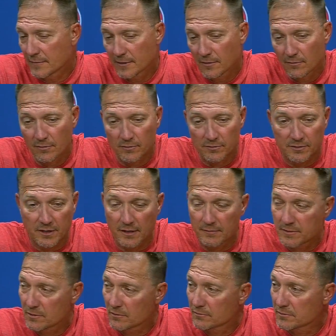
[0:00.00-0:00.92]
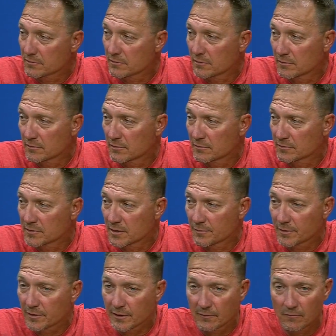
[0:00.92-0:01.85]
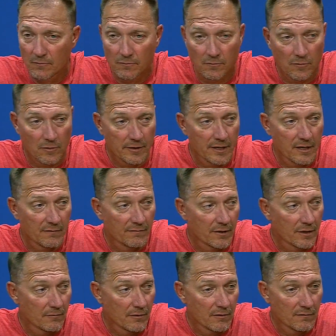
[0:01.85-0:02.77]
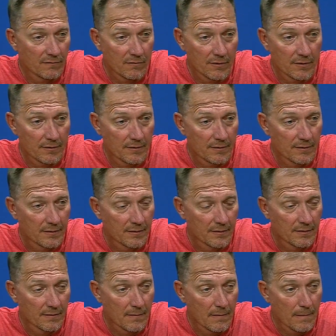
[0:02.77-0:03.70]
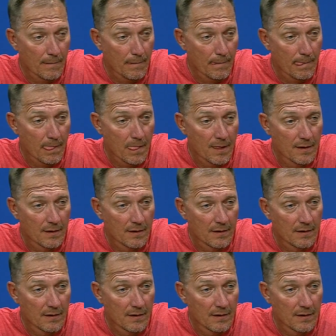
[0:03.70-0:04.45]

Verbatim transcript: you know, those games don't, don't don't typically work out very well for you.